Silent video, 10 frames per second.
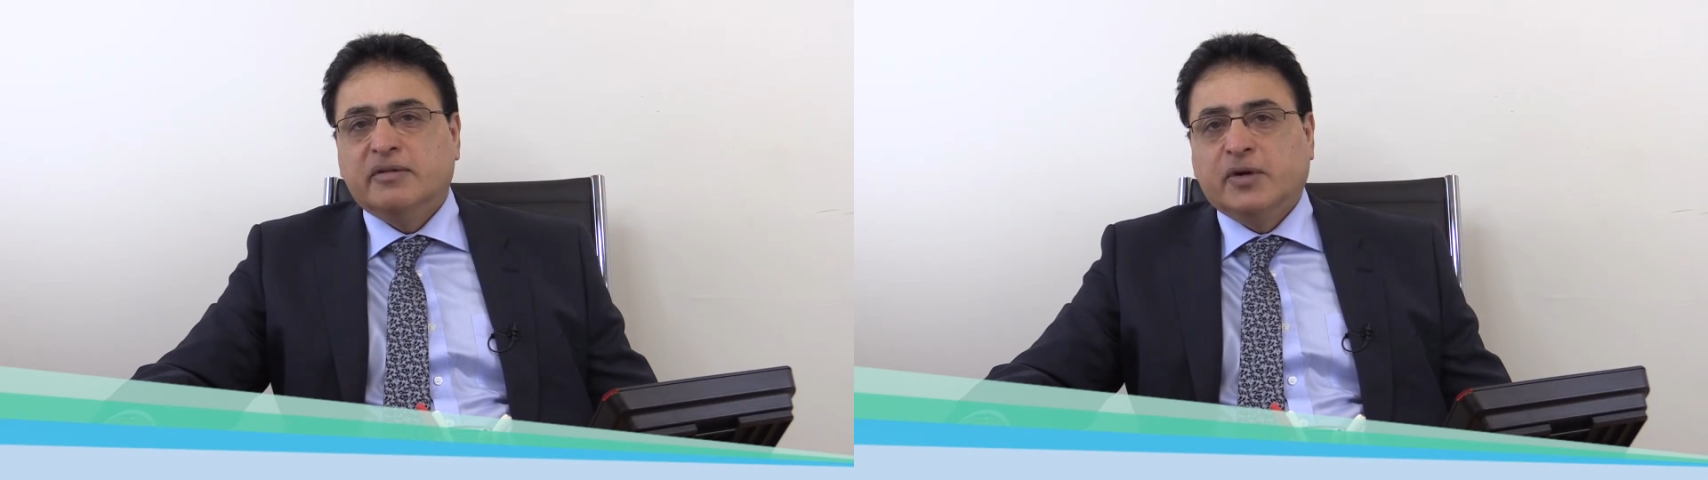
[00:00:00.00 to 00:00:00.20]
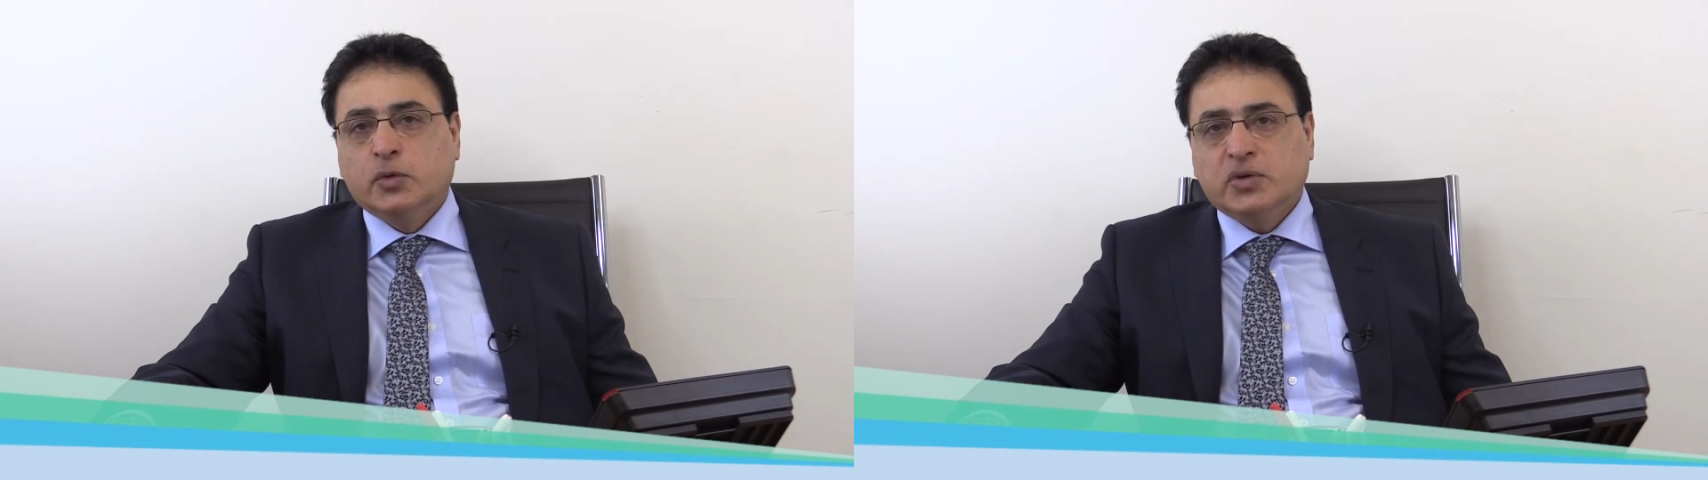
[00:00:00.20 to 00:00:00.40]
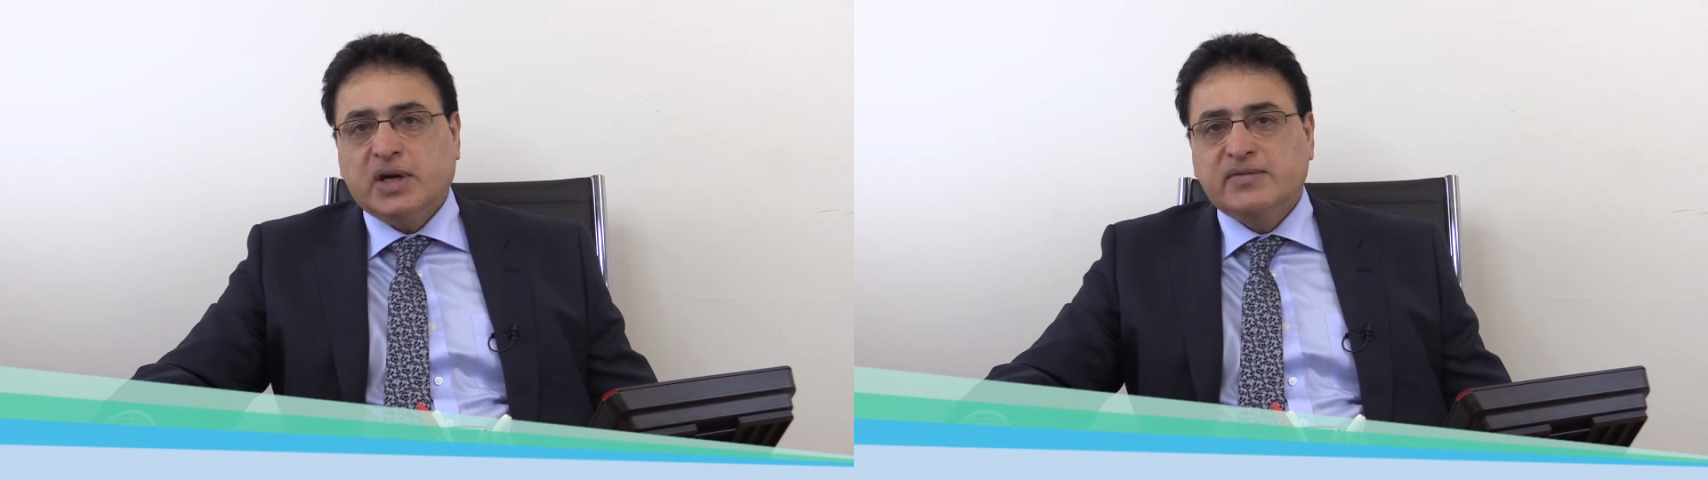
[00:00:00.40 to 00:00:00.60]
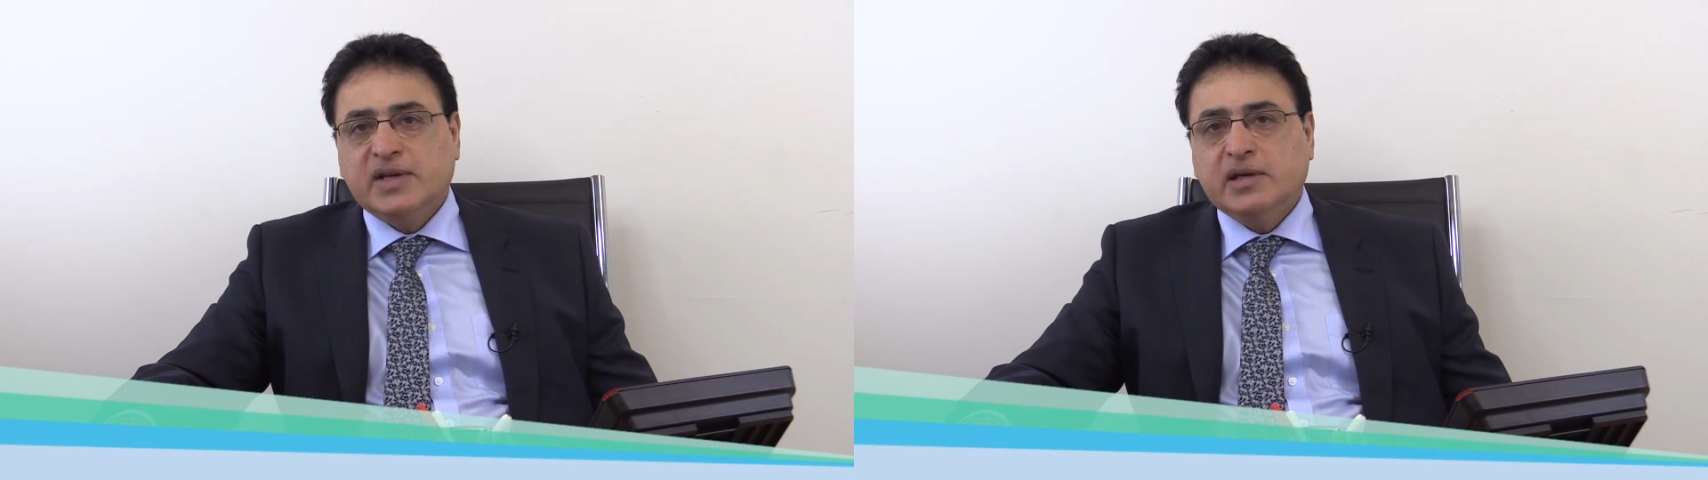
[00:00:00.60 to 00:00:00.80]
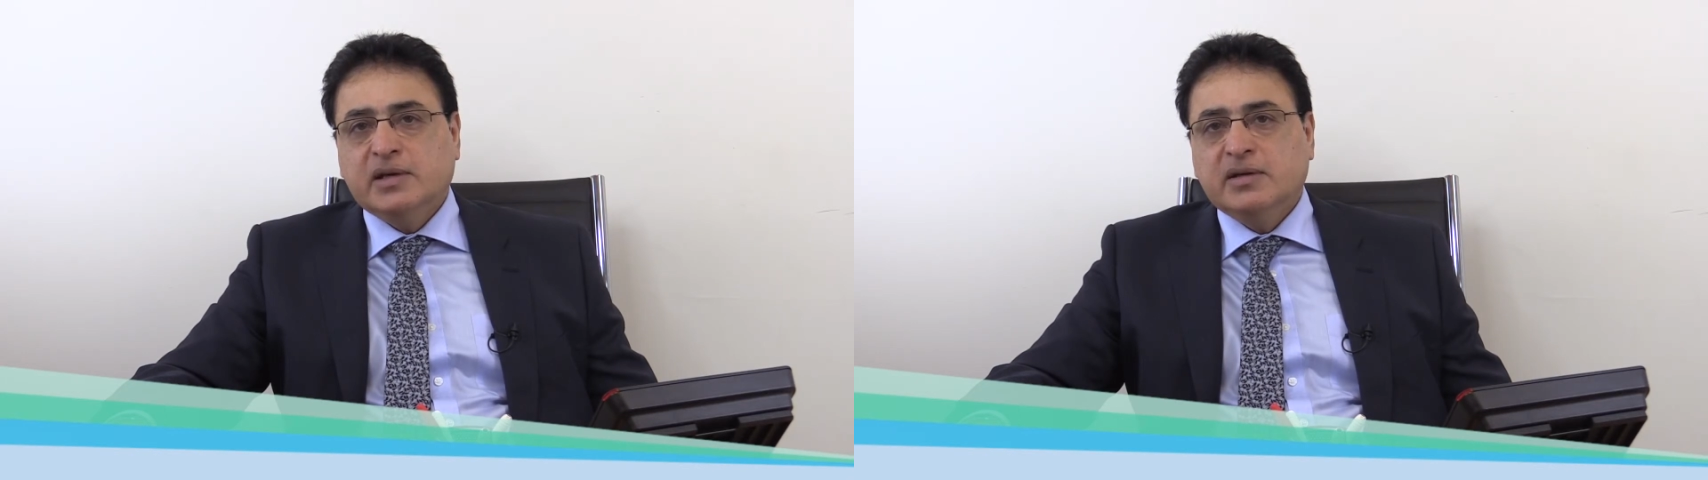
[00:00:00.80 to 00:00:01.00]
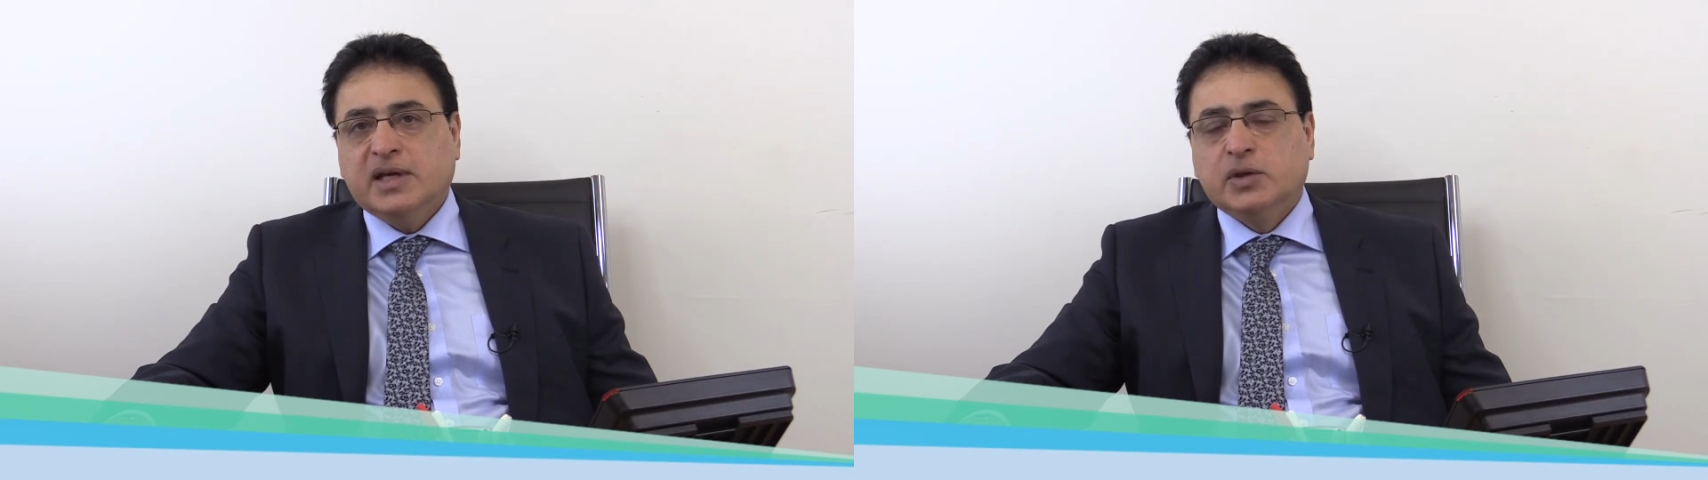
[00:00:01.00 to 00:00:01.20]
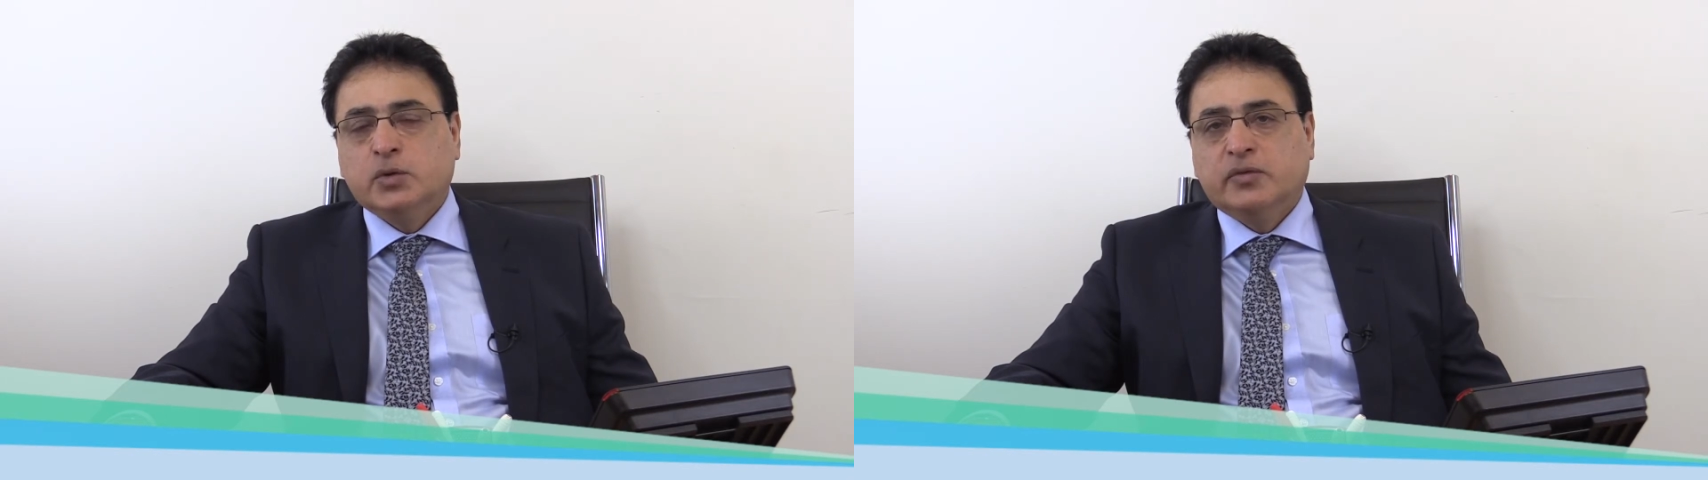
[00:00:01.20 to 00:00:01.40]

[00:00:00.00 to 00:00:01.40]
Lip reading: photograph taken and